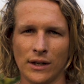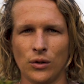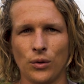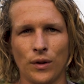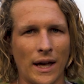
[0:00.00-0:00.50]
I
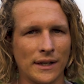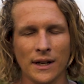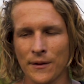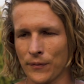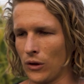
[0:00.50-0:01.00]
do that,
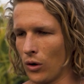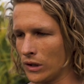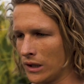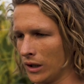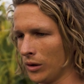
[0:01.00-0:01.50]

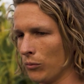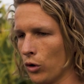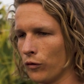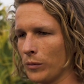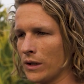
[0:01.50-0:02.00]
those little
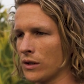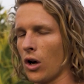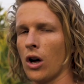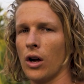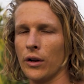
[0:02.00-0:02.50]
movements
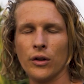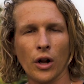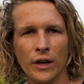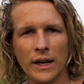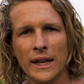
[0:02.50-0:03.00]
are
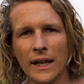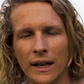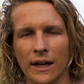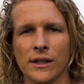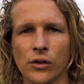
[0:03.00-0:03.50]
not
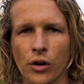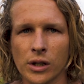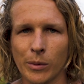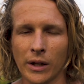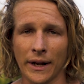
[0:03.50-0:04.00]
nearly as
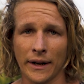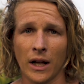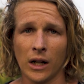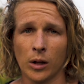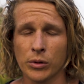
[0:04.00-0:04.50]
noticeable and
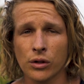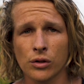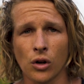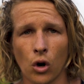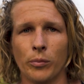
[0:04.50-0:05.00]
it helps
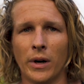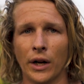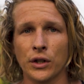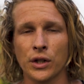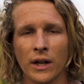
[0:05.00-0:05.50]
so
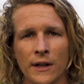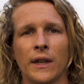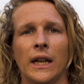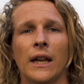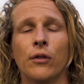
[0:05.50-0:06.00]
much.
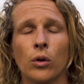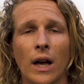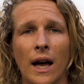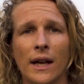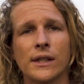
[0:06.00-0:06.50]
If you
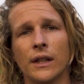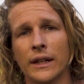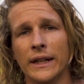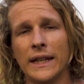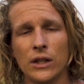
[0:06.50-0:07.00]
guys
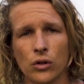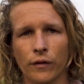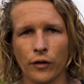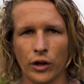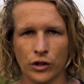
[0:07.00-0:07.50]
need your
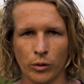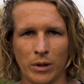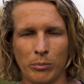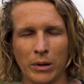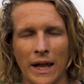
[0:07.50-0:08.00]
footage to
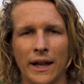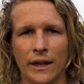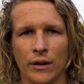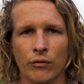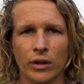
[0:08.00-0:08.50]
be played
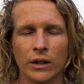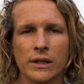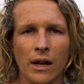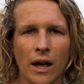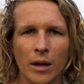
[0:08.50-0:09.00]
in real
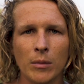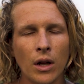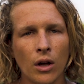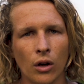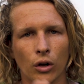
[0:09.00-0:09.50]
time,
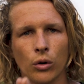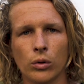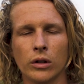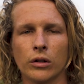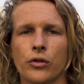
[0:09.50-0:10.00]
a cool
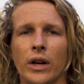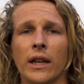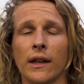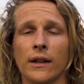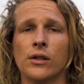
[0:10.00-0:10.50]
little
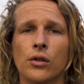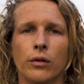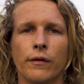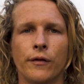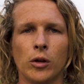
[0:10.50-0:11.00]
trick is
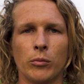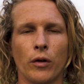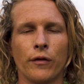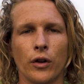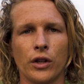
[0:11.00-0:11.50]
to film your
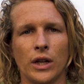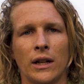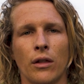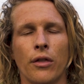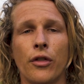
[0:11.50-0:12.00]
footage
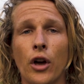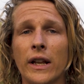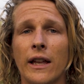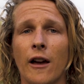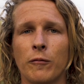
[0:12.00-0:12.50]
in
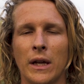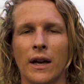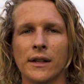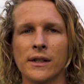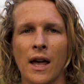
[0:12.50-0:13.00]
30
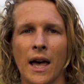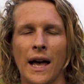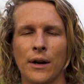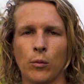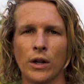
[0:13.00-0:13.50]
FPS,
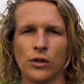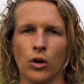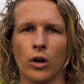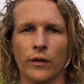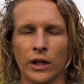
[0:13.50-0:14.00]
and once
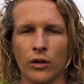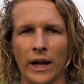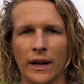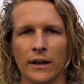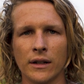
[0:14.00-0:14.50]
you're over in your
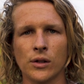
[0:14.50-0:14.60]
editing